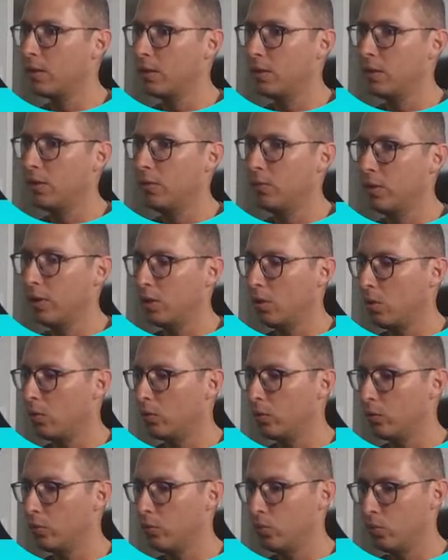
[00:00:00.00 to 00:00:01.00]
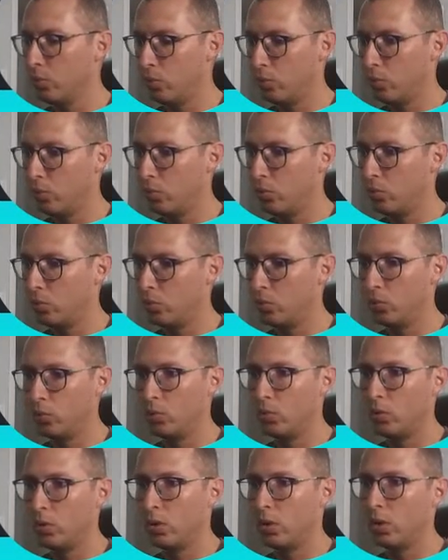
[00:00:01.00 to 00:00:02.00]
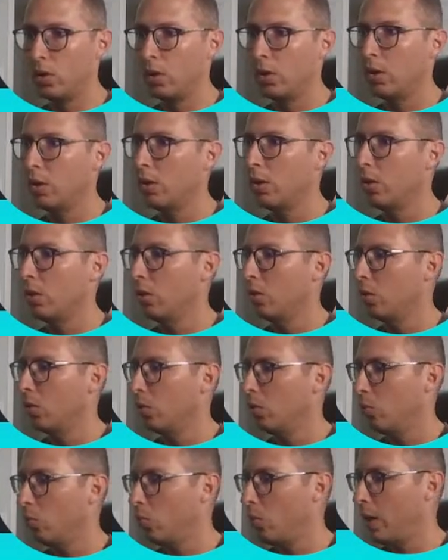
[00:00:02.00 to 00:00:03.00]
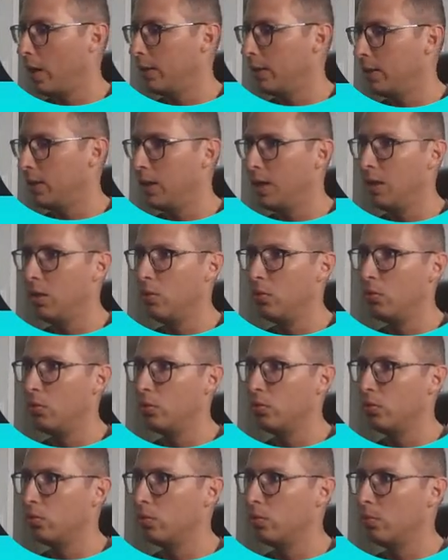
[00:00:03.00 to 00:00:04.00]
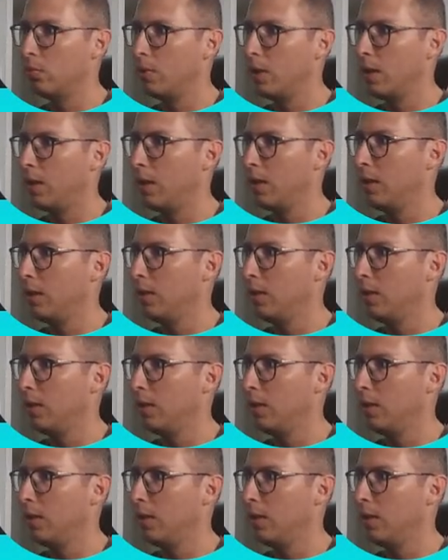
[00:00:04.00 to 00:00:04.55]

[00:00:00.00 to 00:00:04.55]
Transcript: if we go to, why did I lose my,